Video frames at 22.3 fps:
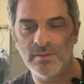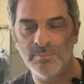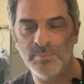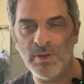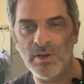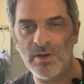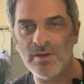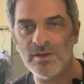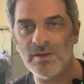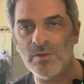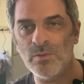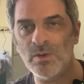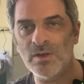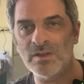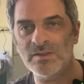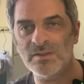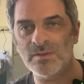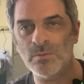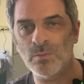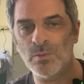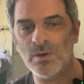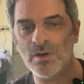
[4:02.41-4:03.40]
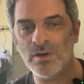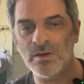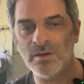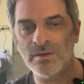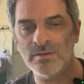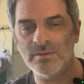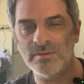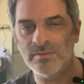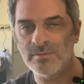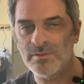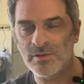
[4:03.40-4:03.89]
Punk was a
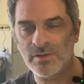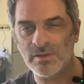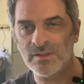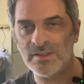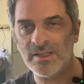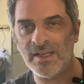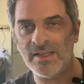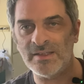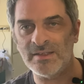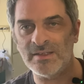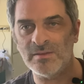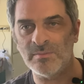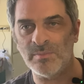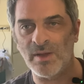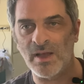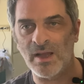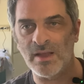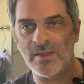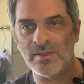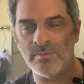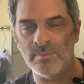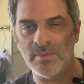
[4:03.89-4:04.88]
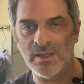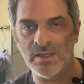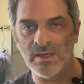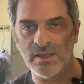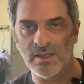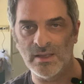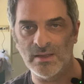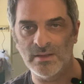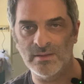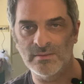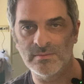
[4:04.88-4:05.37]
word created by the
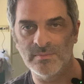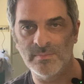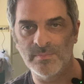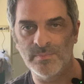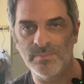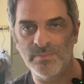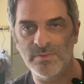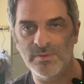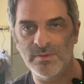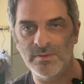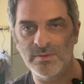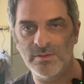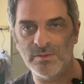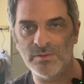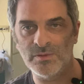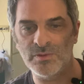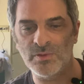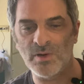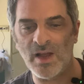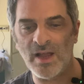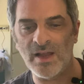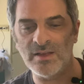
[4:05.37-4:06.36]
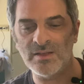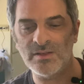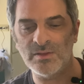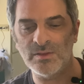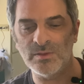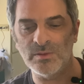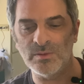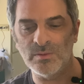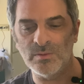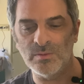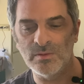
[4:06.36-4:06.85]
media to try
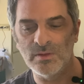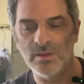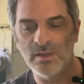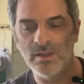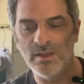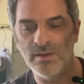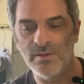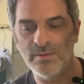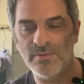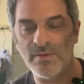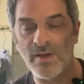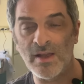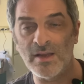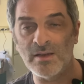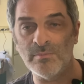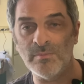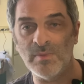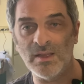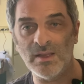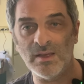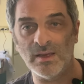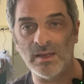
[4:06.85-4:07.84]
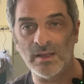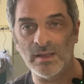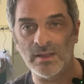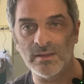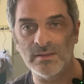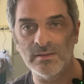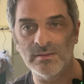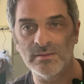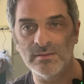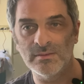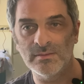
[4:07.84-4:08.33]
to find
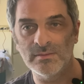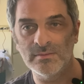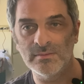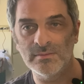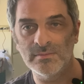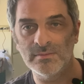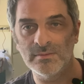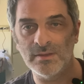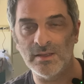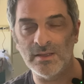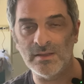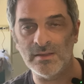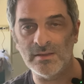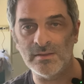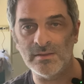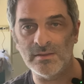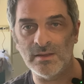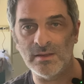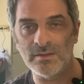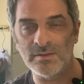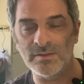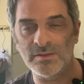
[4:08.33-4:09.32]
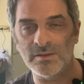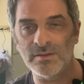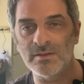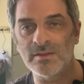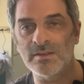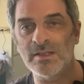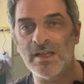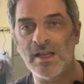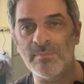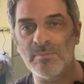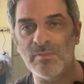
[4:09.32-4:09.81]
meaning in a
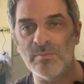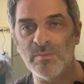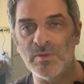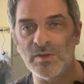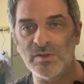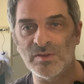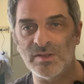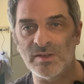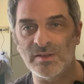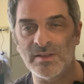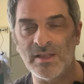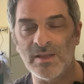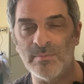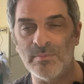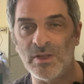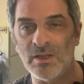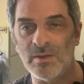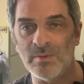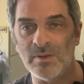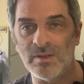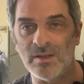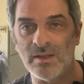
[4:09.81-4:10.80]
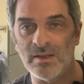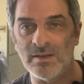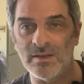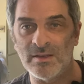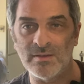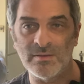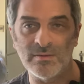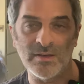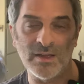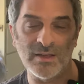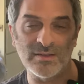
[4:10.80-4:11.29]
certain type of music that maybe they
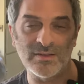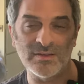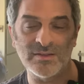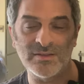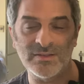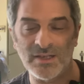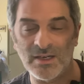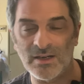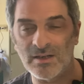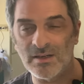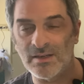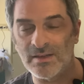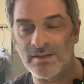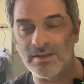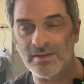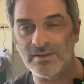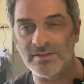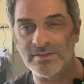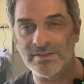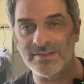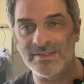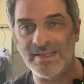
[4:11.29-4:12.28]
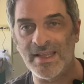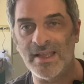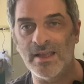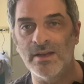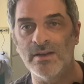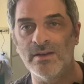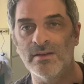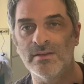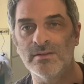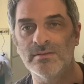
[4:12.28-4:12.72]
didn't necessarily understand.